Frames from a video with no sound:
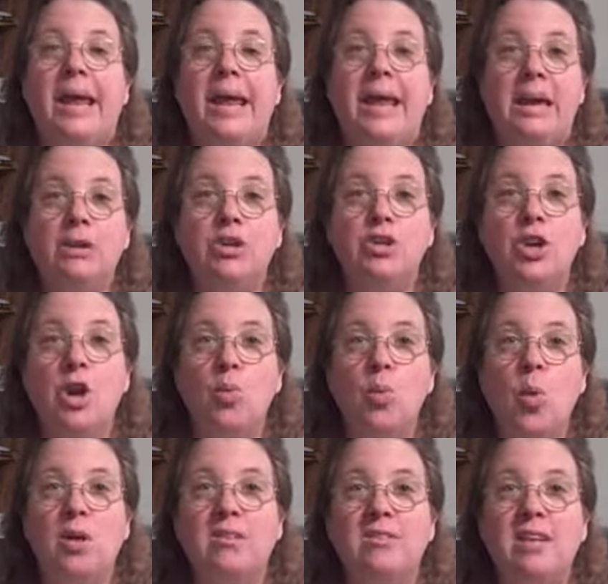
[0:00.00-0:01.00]
English
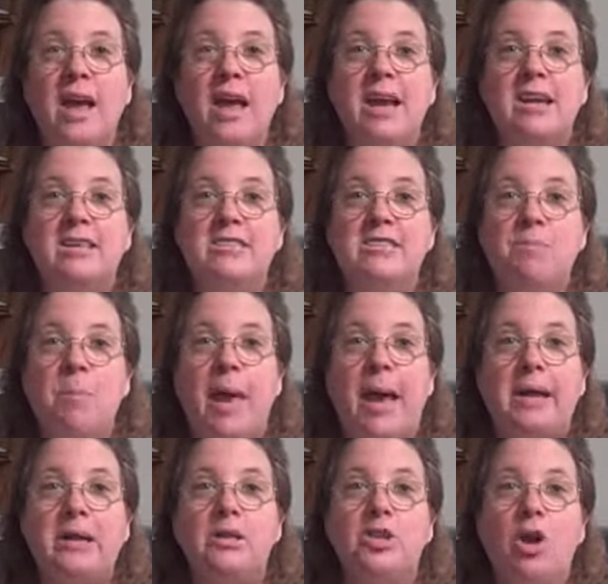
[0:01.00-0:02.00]
on one side,
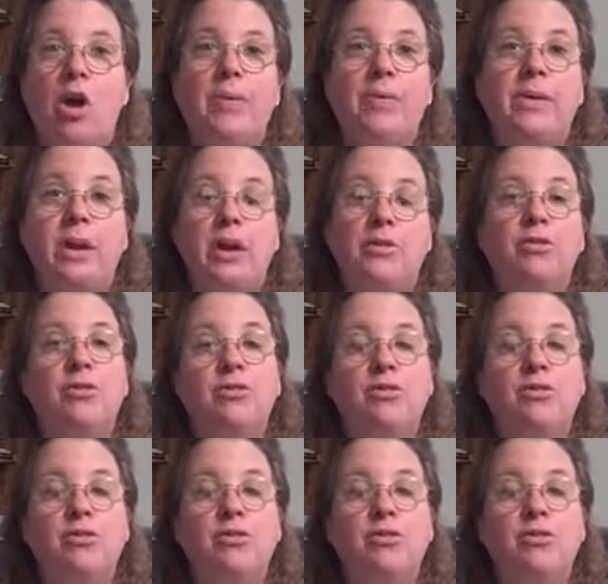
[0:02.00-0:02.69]
Spanish on the other.